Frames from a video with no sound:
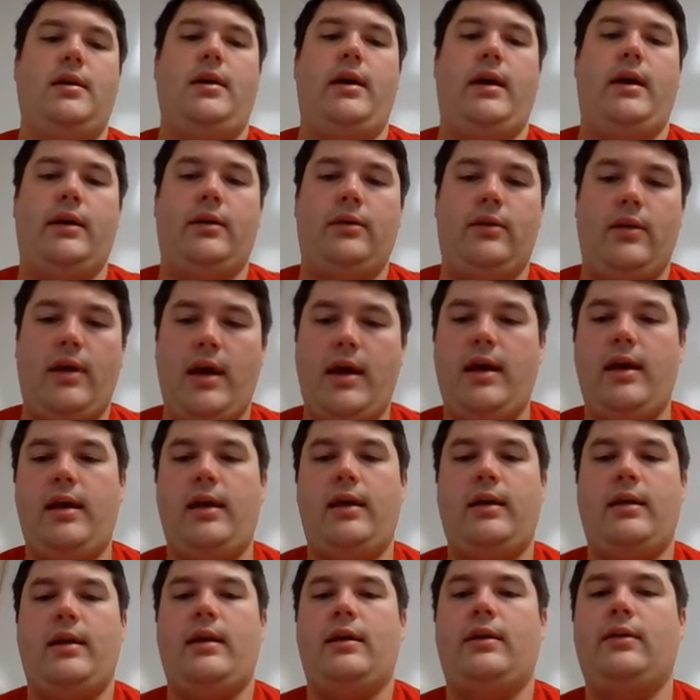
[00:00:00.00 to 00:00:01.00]
angle A
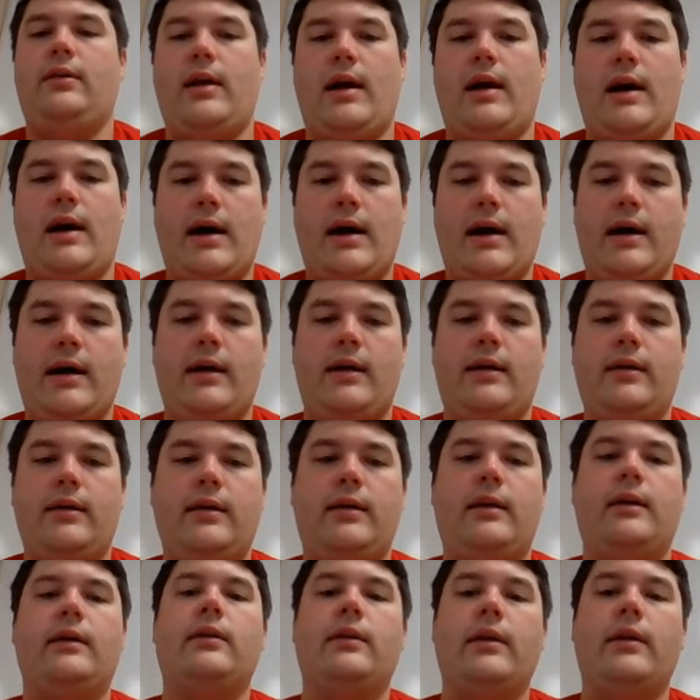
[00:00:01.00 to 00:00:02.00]
and angle I,
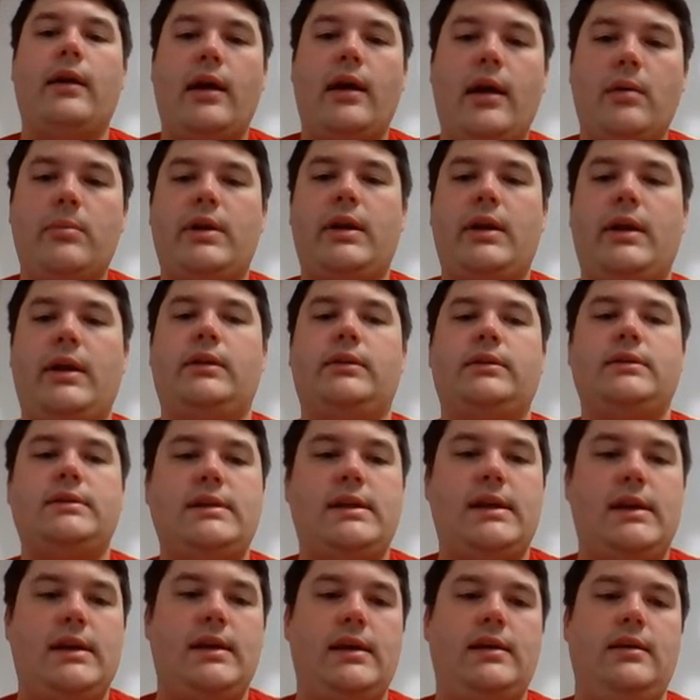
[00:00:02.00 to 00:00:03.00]
angle M and angle
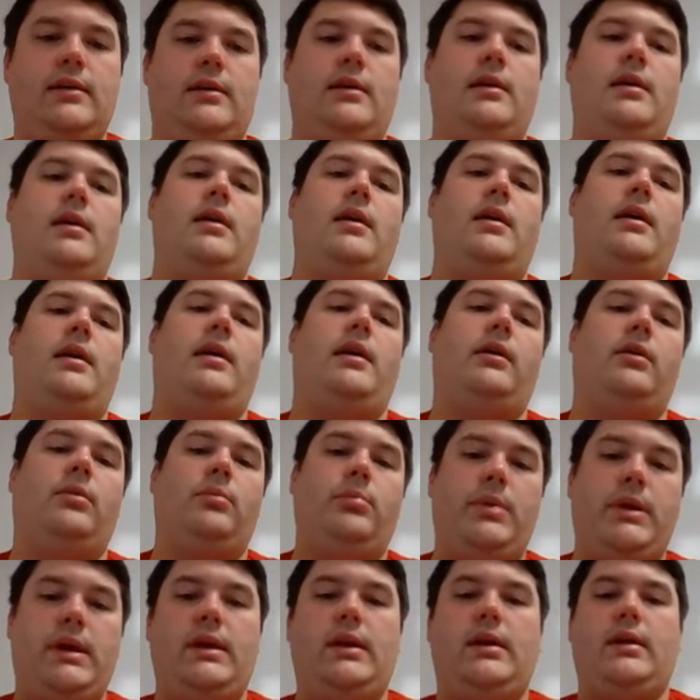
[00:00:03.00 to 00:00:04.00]
T, angle
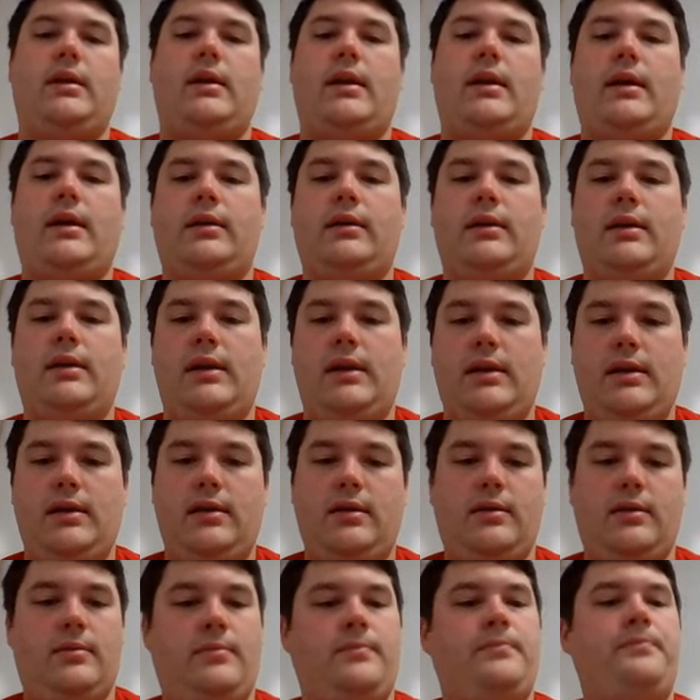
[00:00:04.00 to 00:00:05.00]
P and angle
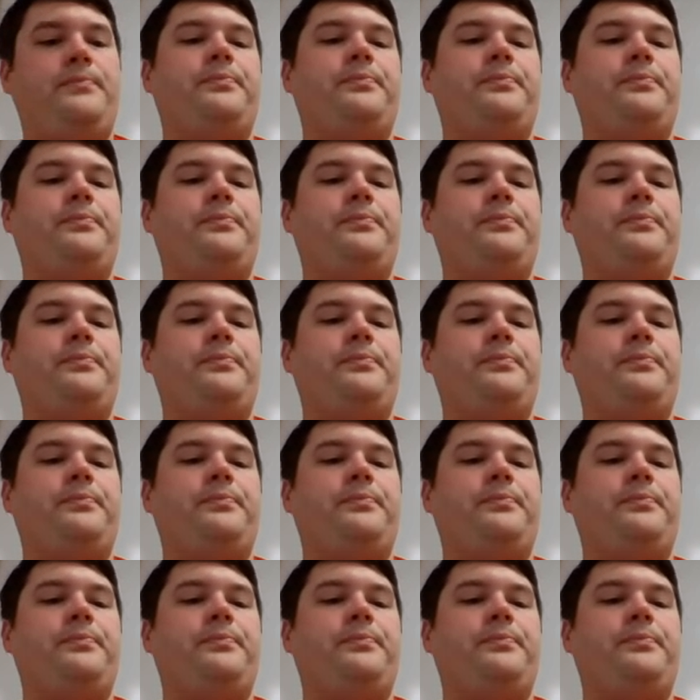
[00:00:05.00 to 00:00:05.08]
E,